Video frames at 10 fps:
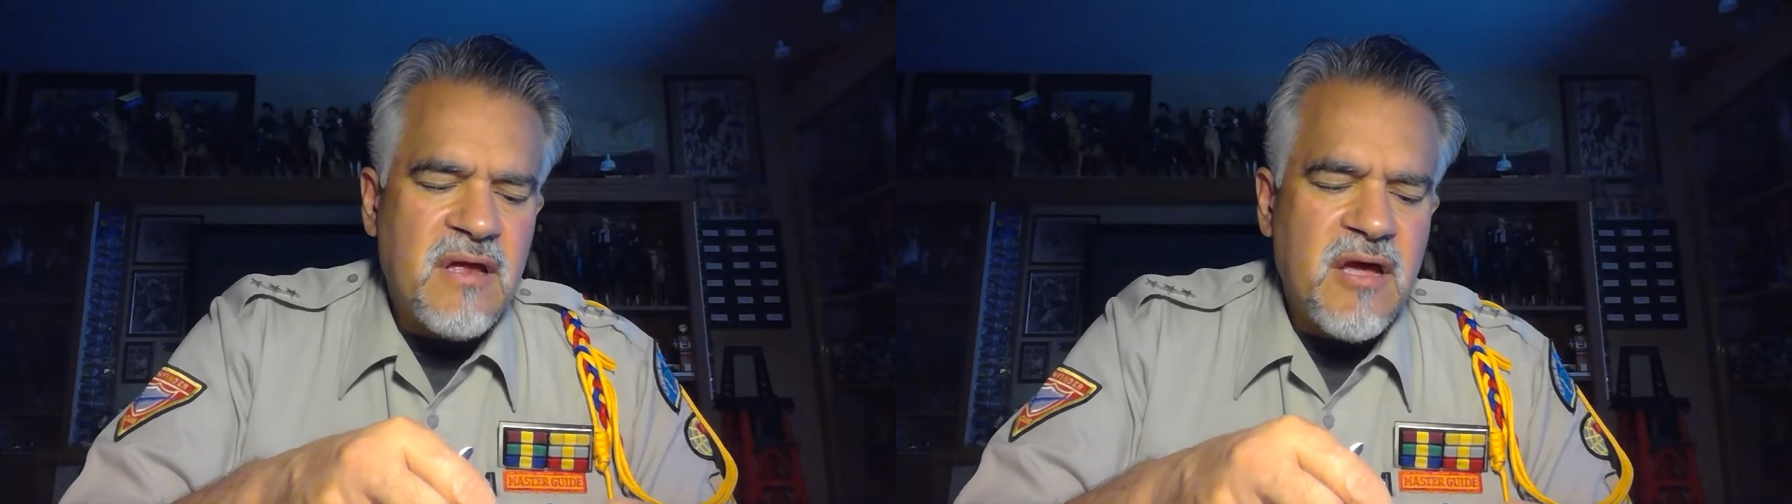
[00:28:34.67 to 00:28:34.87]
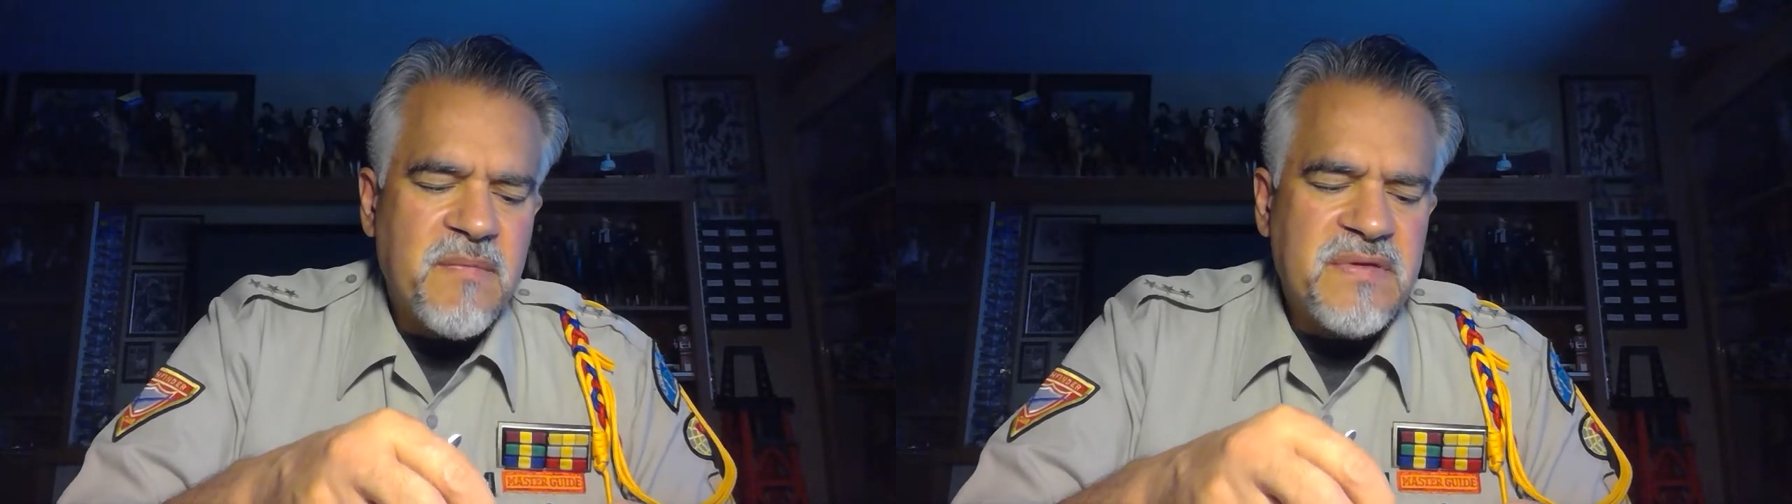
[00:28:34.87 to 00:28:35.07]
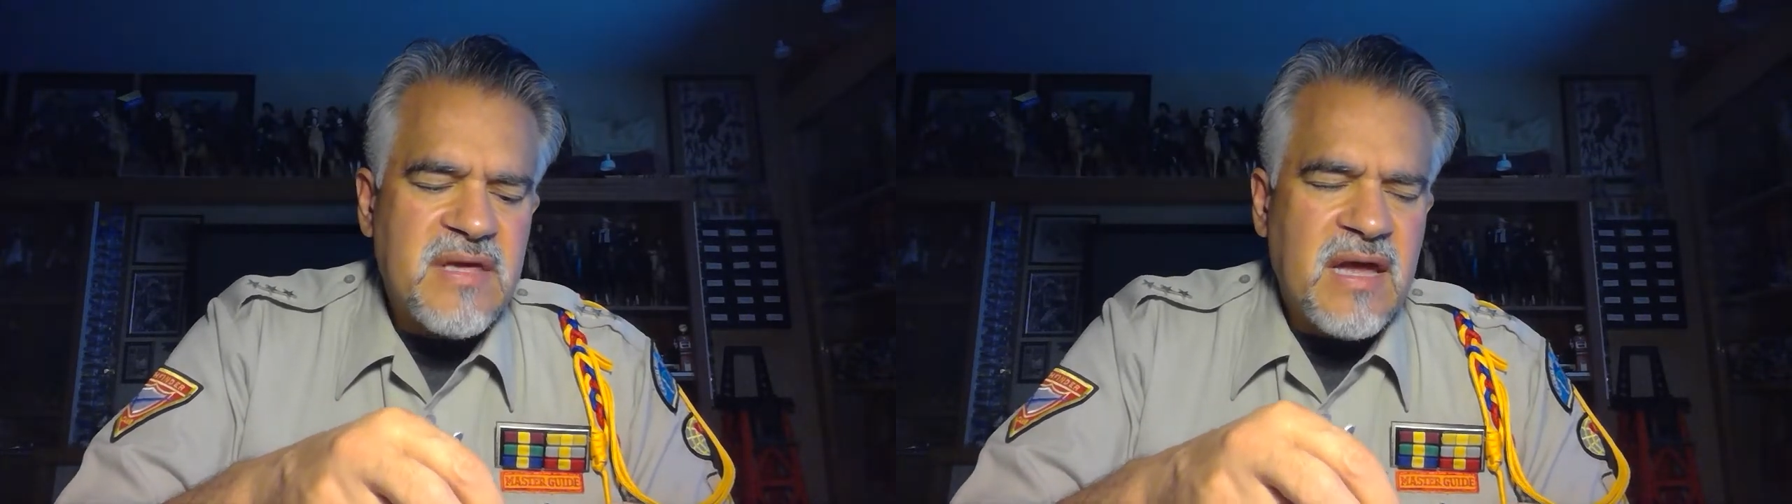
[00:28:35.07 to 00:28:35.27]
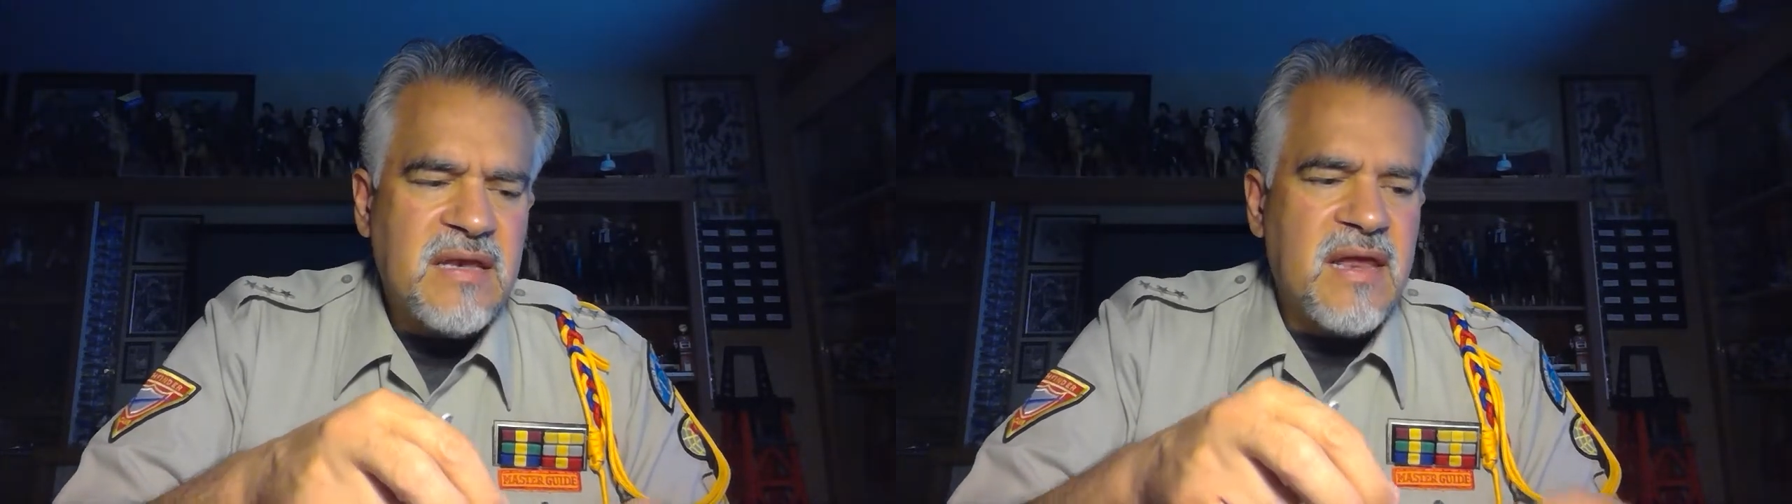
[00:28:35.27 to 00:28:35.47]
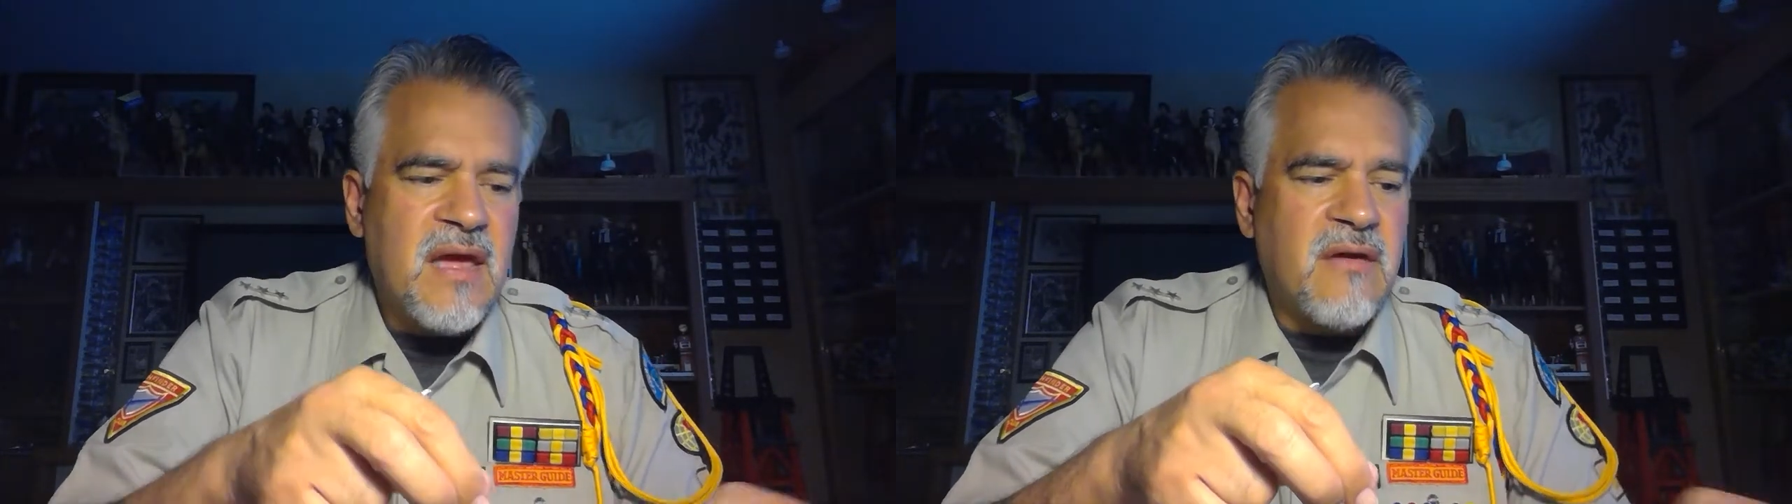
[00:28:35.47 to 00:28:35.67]

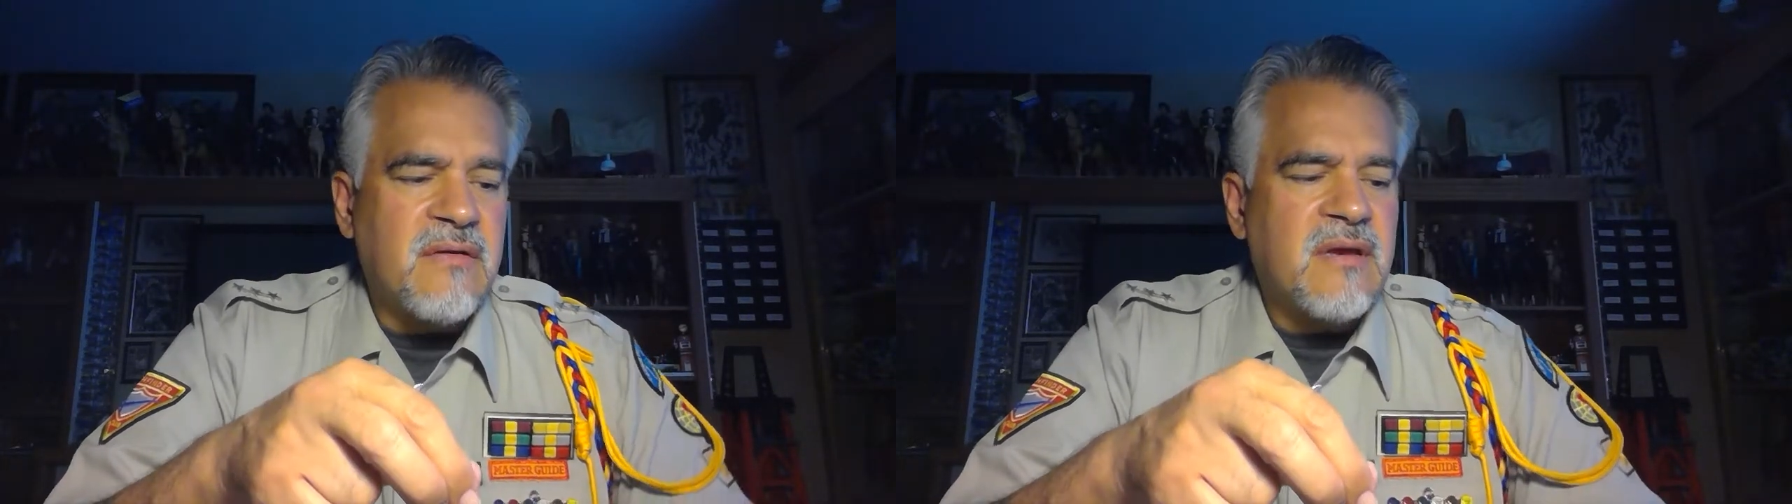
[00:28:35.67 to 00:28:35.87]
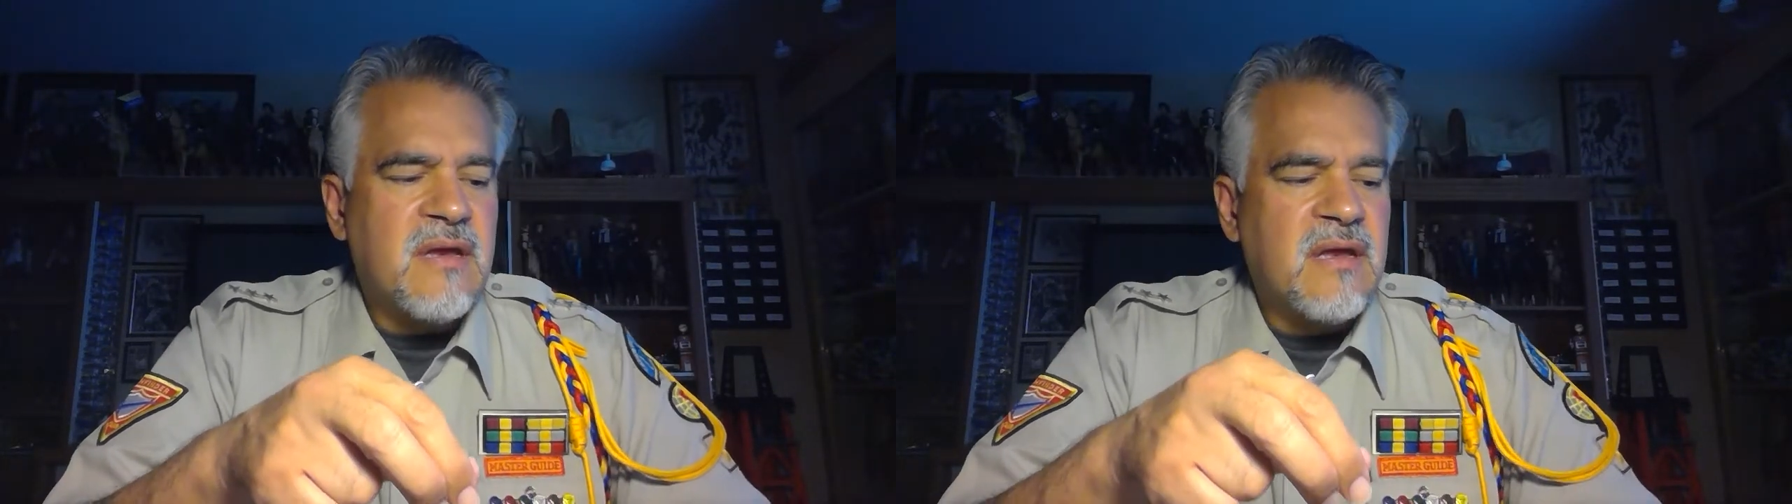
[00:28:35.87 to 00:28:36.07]
upside down